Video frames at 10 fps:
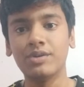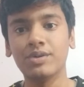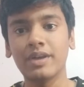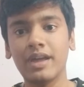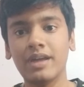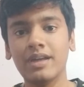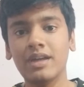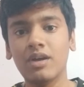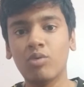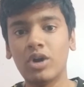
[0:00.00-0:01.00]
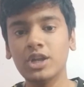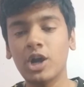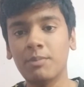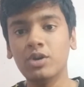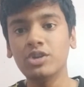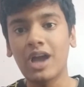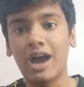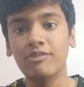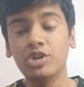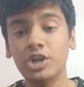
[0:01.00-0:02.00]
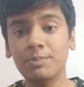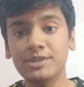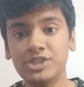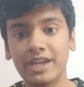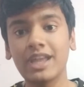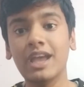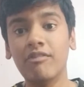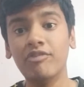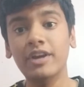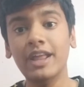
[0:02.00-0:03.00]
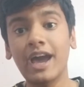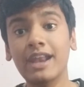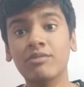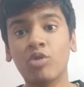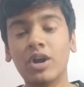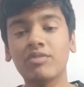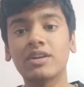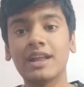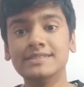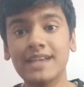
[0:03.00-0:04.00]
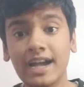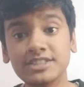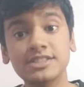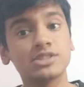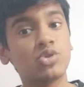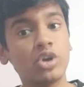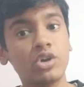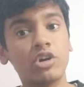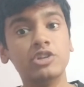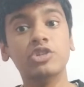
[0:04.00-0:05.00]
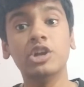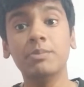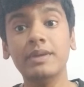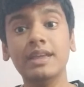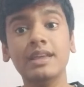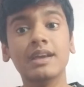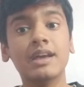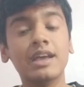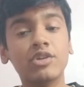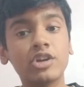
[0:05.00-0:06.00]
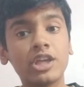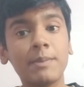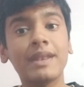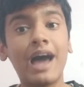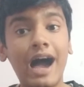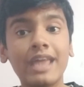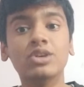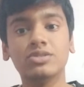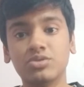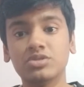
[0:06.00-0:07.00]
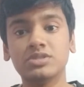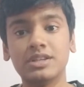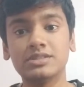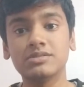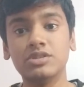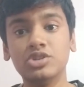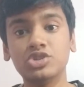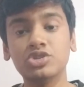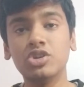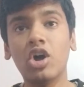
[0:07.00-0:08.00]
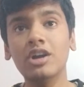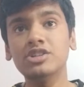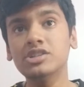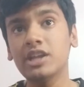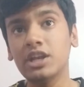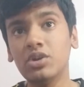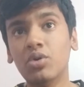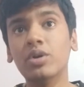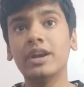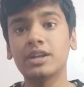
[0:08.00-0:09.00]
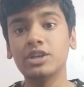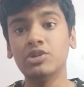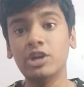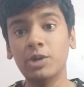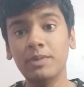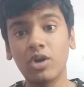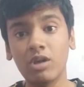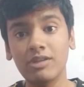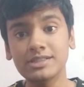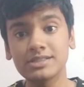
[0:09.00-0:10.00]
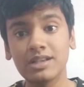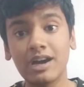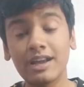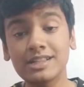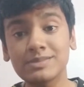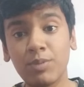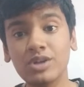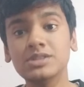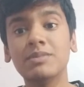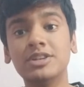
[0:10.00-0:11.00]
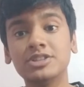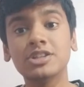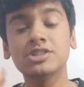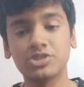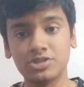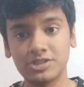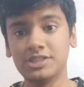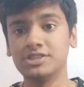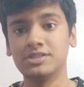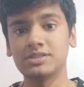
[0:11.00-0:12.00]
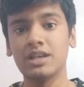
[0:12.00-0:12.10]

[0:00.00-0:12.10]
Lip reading: Okay, whatever amount you have, you need to be checking every day, and whatever transaction is going on, you need to keep an eye on those things. You should not just ignore it. You need to be always a responsible digital citizens.